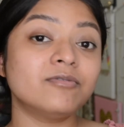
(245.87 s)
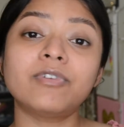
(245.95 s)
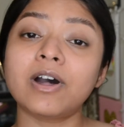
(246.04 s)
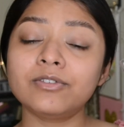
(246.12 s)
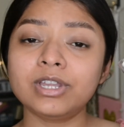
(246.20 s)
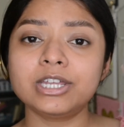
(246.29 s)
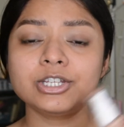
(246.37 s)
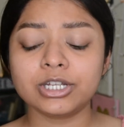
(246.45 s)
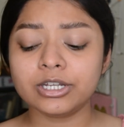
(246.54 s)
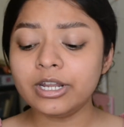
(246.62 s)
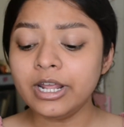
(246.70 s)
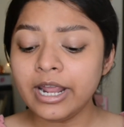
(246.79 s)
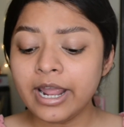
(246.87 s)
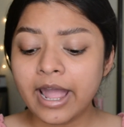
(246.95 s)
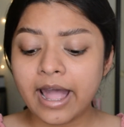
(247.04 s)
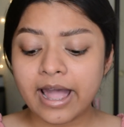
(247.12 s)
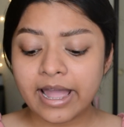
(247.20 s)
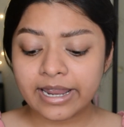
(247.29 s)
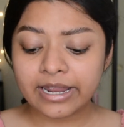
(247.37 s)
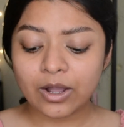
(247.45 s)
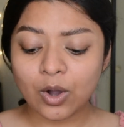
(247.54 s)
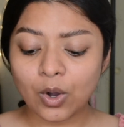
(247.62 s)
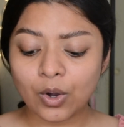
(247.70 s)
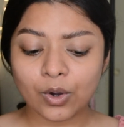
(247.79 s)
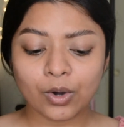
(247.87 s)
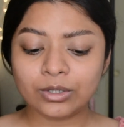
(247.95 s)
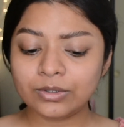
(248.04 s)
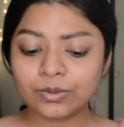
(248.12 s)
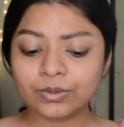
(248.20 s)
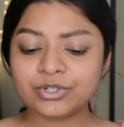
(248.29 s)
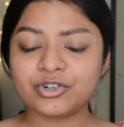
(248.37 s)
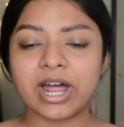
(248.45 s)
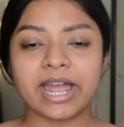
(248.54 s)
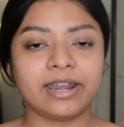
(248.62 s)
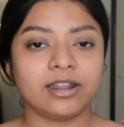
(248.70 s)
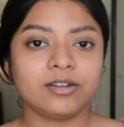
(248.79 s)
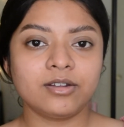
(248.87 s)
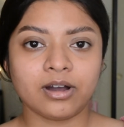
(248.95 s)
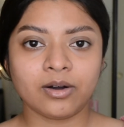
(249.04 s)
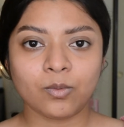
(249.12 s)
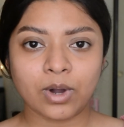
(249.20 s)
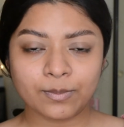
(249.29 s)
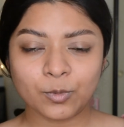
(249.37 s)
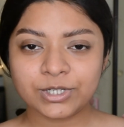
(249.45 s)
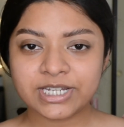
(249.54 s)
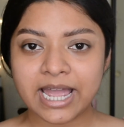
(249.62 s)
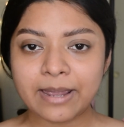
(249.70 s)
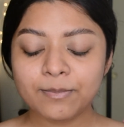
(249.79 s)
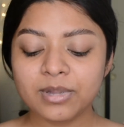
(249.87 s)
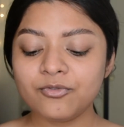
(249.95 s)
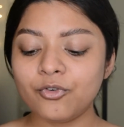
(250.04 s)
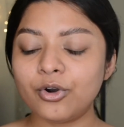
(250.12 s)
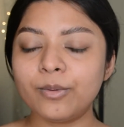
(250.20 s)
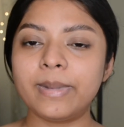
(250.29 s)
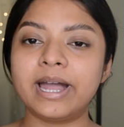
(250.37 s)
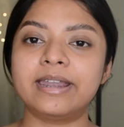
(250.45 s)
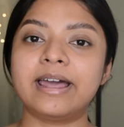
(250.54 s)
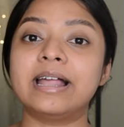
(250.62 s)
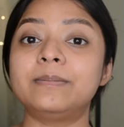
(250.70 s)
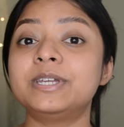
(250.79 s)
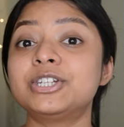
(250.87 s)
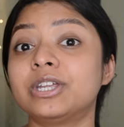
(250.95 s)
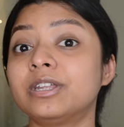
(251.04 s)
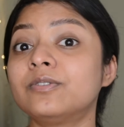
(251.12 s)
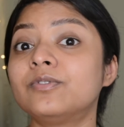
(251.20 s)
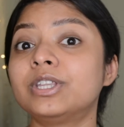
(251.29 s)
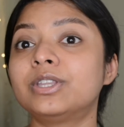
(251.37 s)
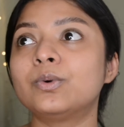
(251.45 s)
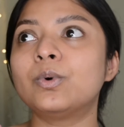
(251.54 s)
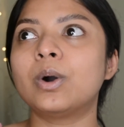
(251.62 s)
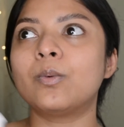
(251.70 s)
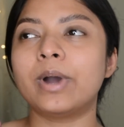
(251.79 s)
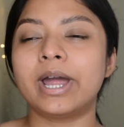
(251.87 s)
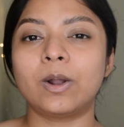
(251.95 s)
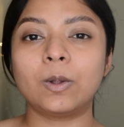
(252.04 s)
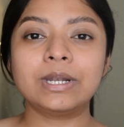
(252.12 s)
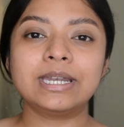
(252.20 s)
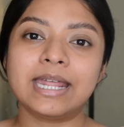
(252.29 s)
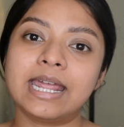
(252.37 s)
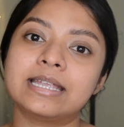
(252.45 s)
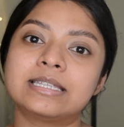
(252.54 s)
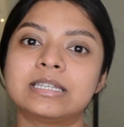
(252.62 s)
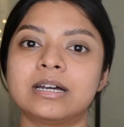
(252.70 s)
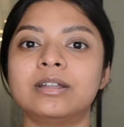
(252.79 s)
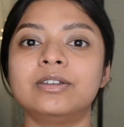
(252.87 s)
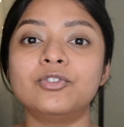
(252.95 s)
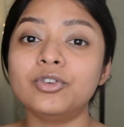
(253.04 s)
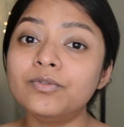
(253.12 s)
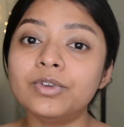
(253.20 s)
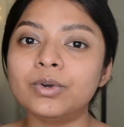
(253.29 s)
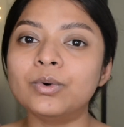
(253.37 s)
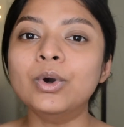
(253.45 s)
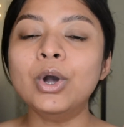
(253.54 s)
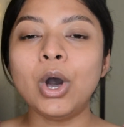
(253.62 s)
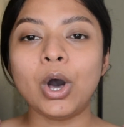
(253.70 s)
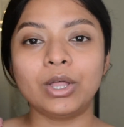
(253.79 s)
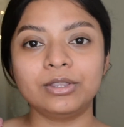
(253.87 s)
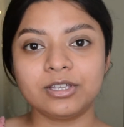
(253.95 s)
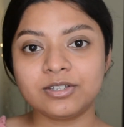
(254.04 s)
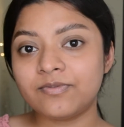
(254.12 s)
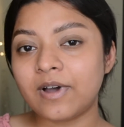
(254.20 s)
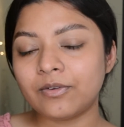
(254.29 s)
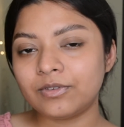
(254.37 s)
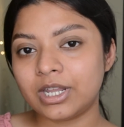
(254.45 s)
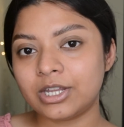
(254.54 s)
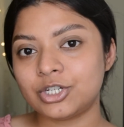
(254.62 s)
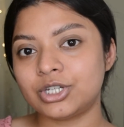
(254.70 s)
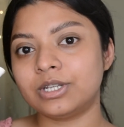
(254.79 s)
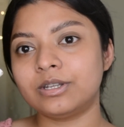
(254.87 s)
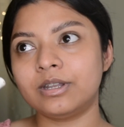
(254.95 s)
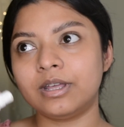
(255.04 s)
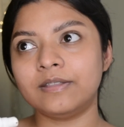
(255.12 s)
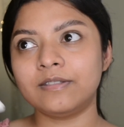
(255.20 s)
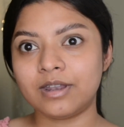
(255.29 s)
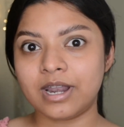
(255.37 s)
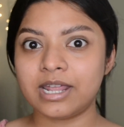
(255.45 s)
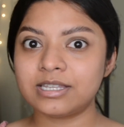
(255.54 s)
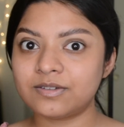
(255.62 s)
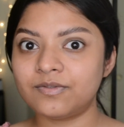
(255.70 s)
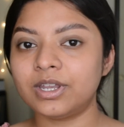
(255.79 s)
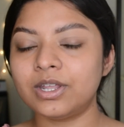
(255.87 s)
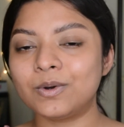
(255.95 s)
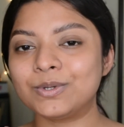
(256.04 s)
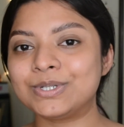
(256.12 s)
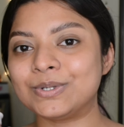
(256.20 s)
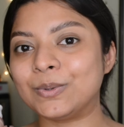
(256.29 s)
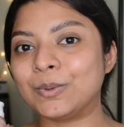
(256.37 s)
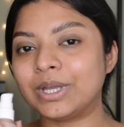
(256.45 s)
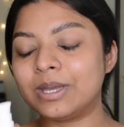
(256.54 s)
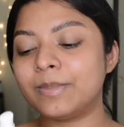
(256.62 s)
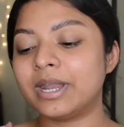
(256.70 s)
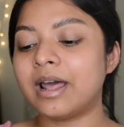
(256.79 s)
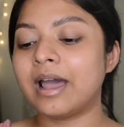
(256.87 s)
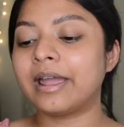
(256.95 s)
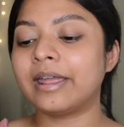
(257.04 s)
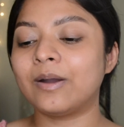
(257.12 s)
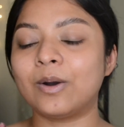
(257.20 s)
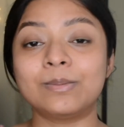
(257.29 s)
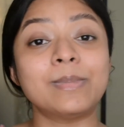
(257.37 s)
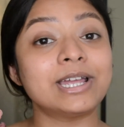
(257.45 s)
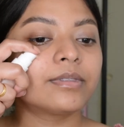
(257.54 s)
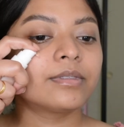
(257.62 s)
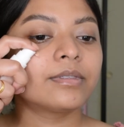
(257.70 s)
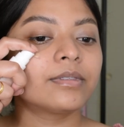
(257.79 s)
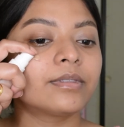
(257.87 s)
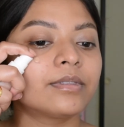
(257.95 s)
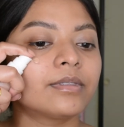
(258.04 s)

Foundation. I although tried it one more time before, but I'll be sharing with you a wear-on taste and review on this foundation in the next video, so keep an eye on my channel.